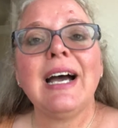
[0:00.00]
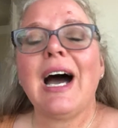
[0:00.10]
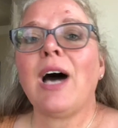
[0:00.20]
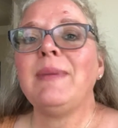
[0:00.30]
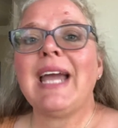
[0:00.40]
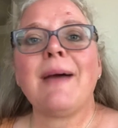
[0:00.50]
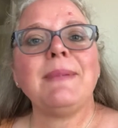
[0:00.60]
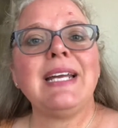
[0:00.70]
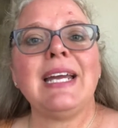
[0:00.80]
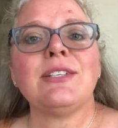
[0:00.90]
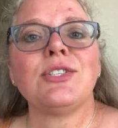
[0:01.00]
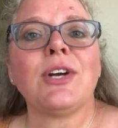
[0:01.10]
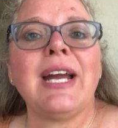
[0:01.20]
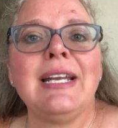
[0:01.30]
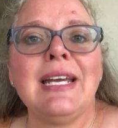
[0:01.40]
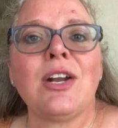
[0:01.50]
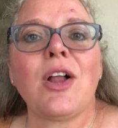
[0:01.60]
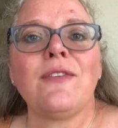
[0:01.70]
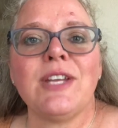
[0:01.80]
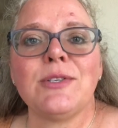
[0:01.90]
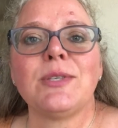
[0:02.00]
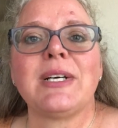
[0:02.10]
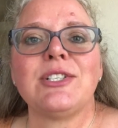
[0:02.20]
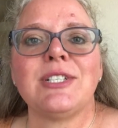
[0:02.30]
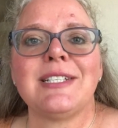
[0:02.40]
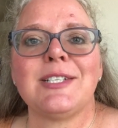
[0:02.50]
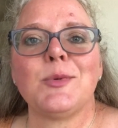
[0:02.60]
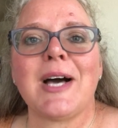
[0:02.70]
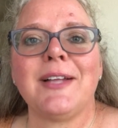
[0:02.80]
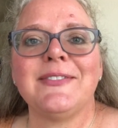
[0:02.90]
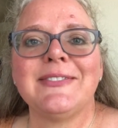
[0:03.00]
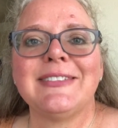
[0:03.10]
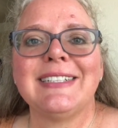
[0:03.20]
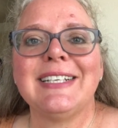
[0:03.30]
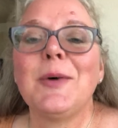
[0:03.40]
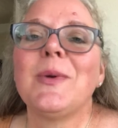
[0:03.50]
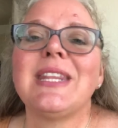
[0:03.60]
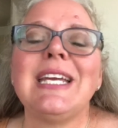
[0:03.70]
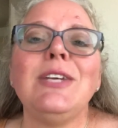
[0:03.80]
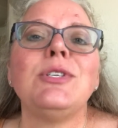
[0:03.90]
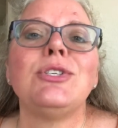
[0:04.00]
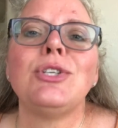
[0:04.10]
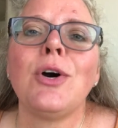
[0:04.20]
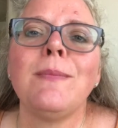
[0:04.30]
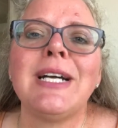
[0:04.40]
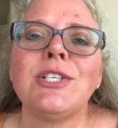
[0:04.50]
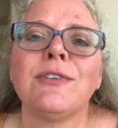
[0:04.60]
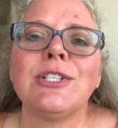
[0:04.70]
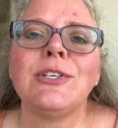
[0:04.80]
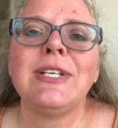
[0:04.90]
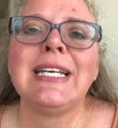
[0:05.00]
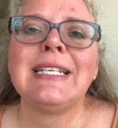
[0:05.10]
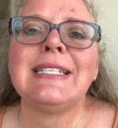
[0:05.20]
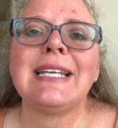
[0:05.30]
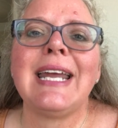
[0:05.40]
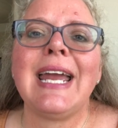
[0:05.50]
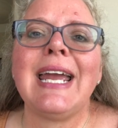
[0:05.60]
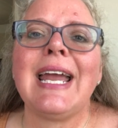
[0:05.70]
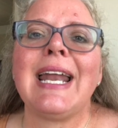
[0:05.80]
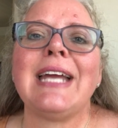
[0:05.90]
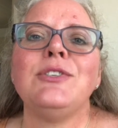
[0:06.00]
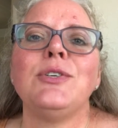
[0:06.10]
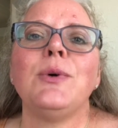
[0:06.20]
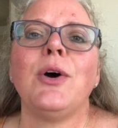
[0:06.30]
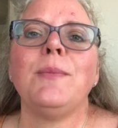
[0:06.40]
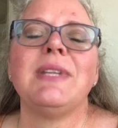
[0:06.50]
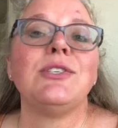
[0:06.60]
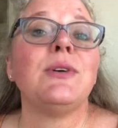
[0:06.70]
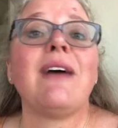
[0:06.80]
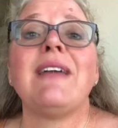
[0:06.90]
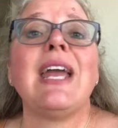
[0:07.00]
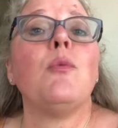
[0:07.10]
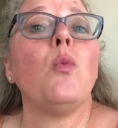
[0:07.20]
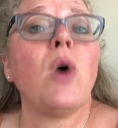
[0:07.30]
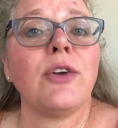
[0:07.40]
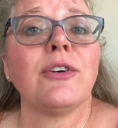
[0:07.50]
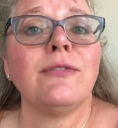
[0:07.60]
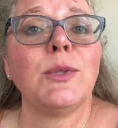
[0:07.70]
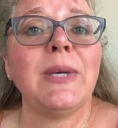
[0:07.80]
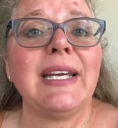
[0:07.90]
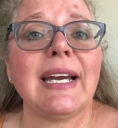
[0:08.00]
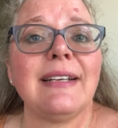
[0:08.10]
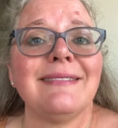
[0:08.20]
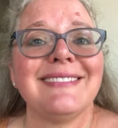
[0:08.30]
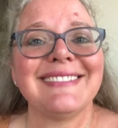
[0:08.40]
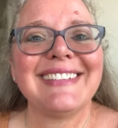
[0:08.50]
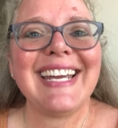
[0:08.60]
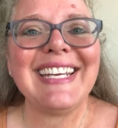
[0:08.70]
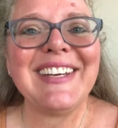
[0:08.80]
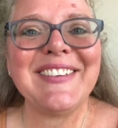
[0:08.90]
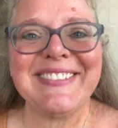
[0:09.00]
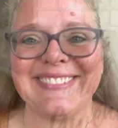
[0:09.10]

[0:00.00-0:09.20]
I'll be happy to answer any and all of those questions as well. Well, thank you so much for tuning in today, and I do hope that you have a wonderful weekend. Thank you.